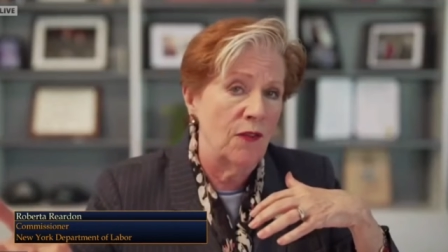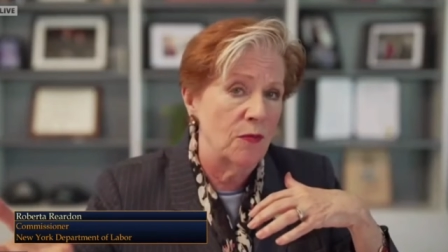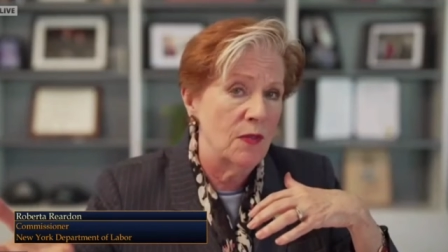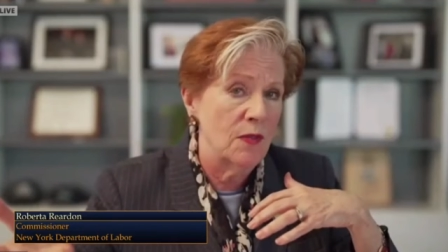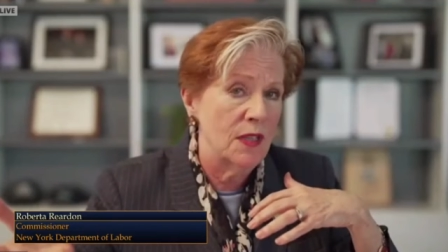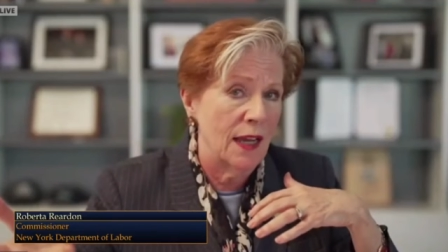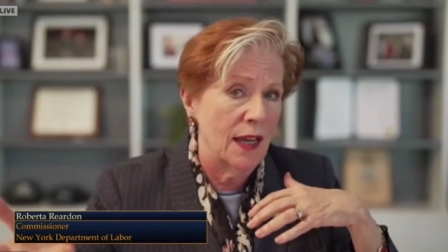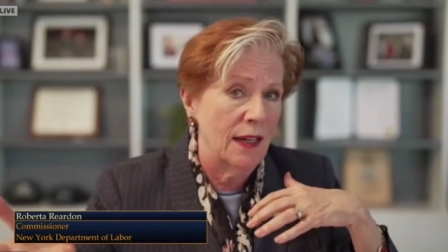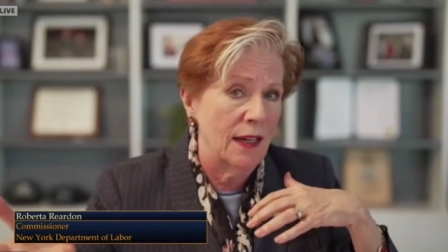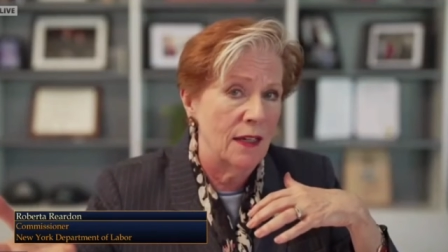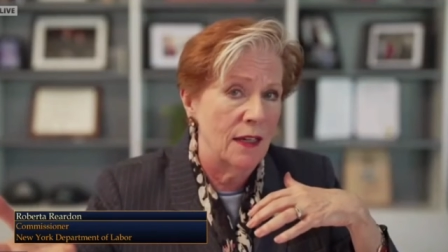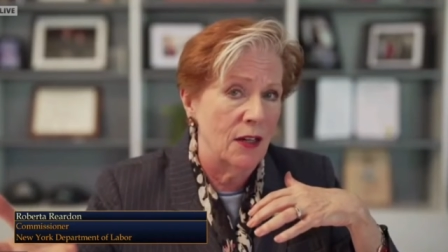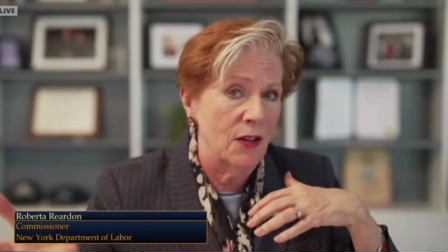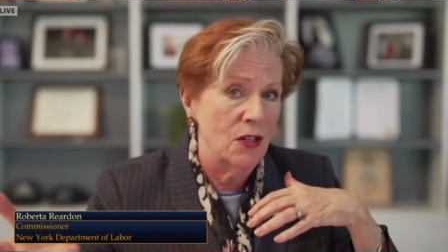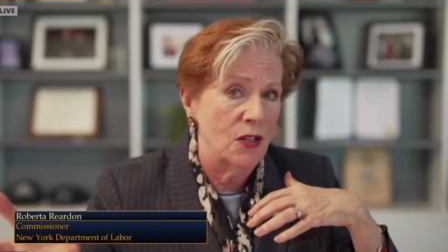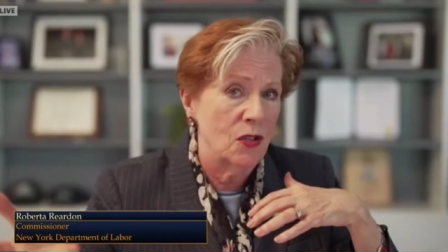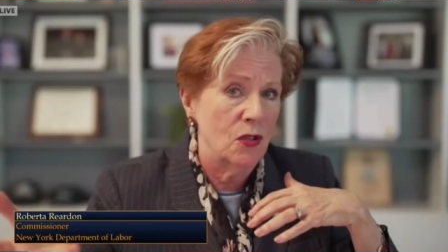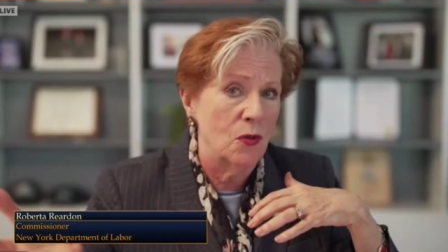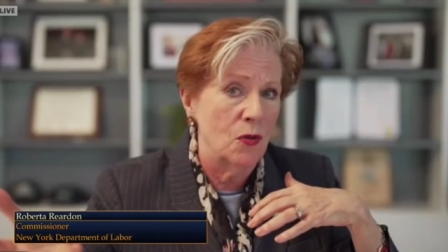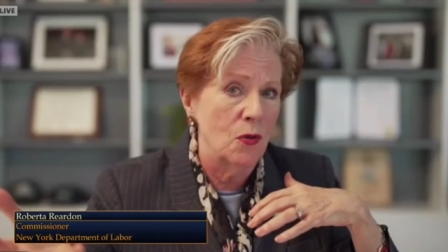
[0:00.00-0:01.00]
from secondary
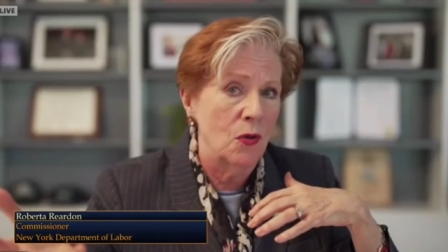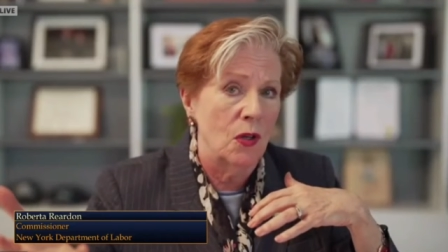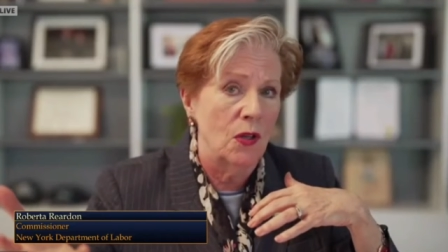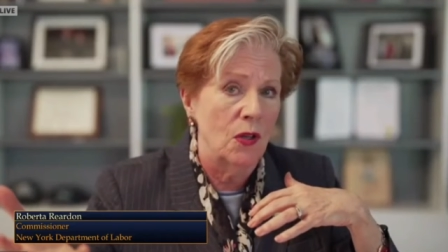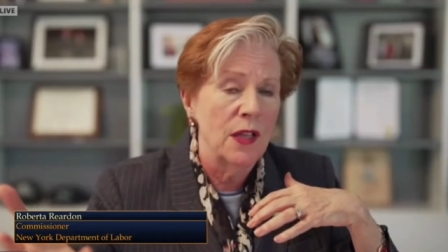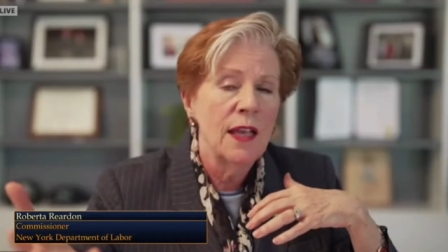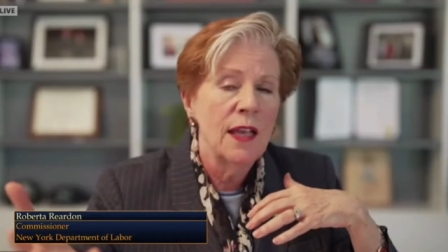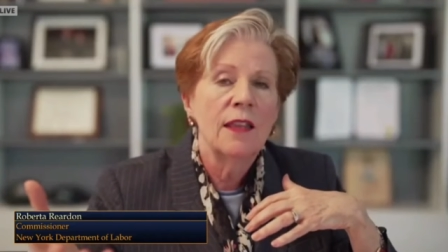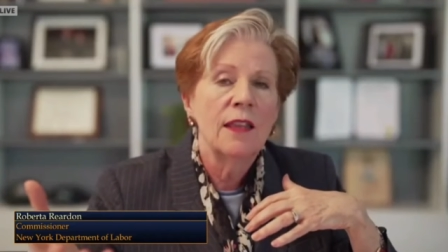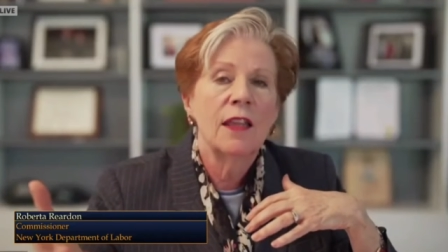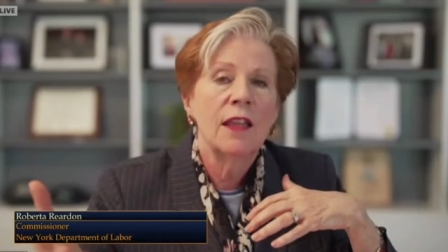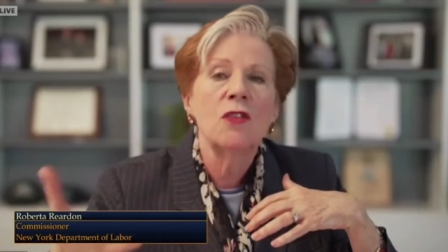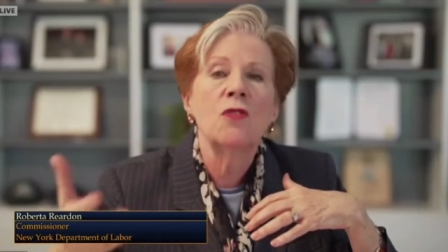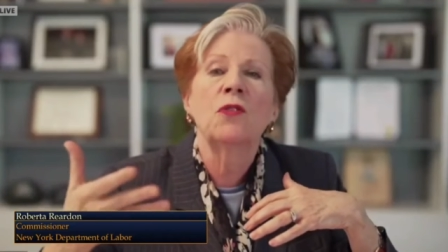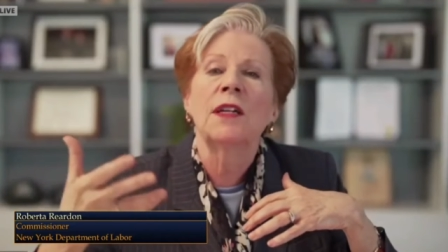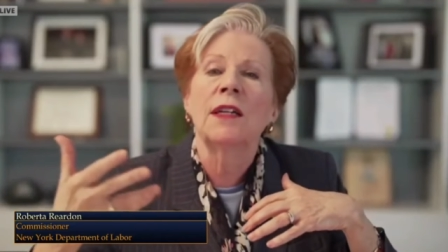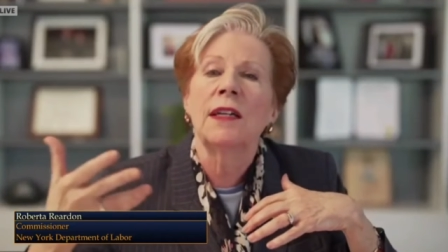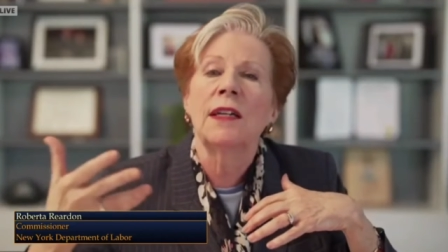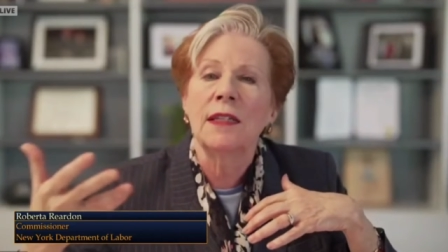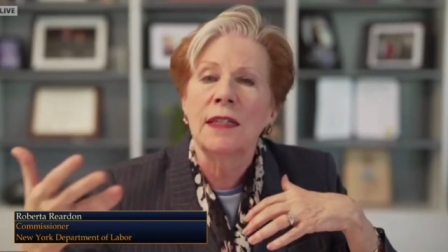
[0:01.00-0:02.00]
school that you
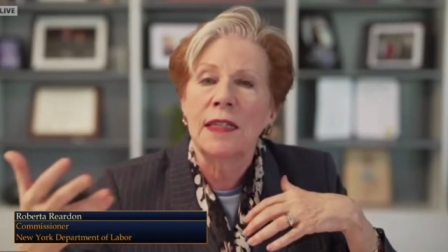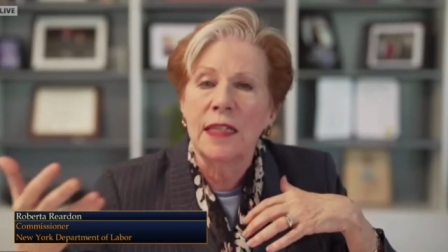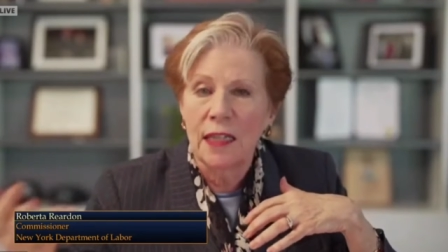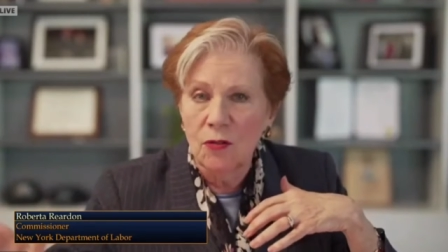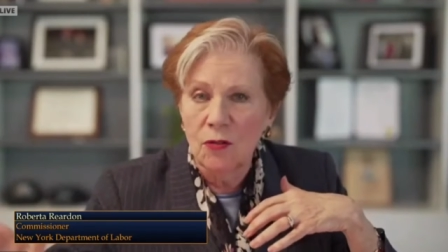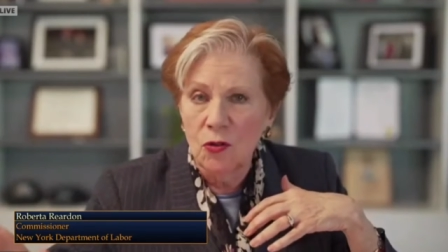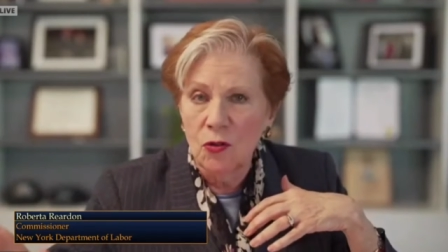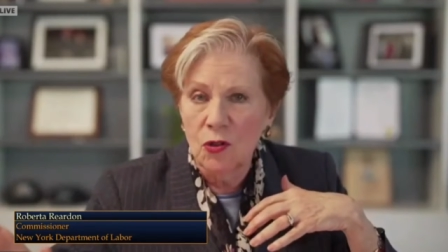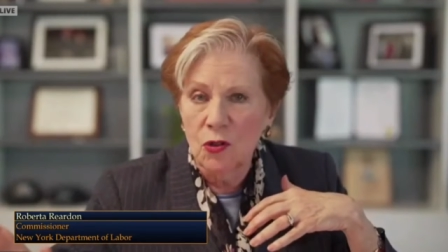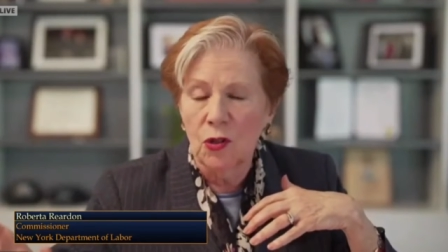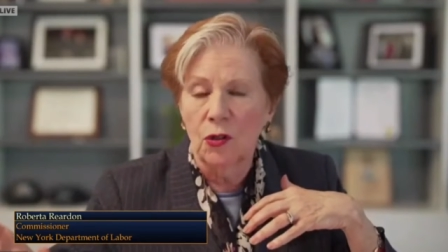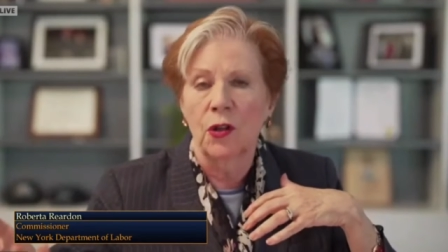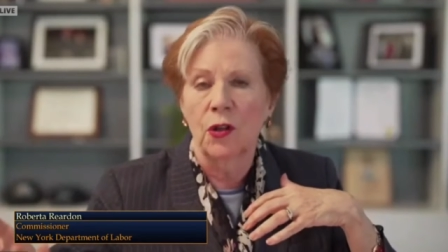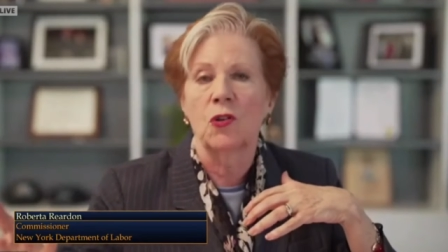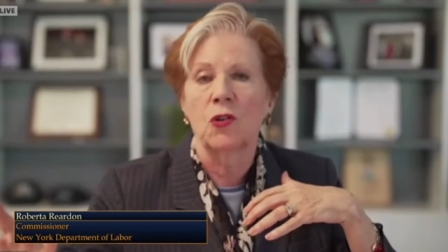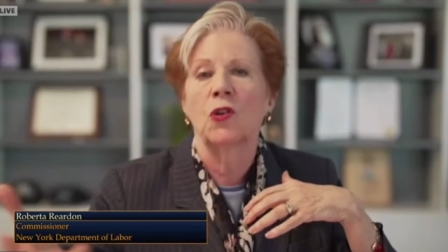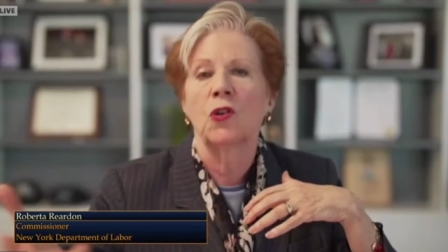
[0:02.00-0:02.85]
can continue to learn.